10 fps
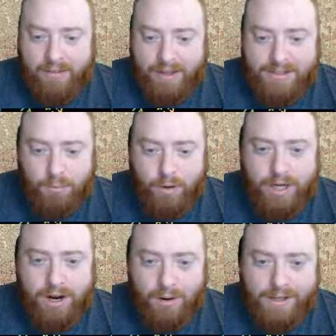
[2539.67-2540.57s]
And then we
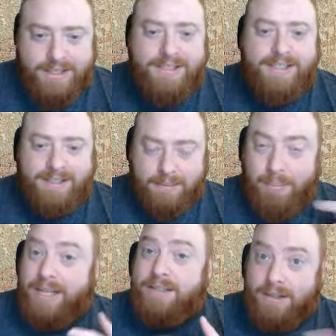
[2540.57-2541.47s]
notice it's
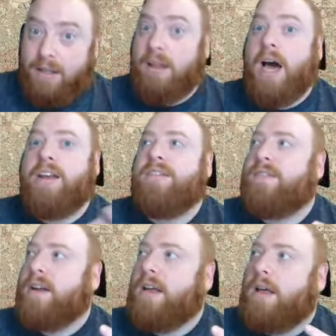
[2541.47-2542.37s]
basically a lot
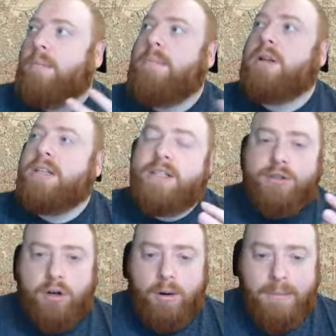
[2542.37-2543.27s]
of Middle
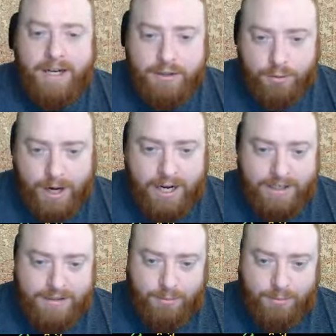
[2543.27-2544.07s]
Eastern or Mediterranean.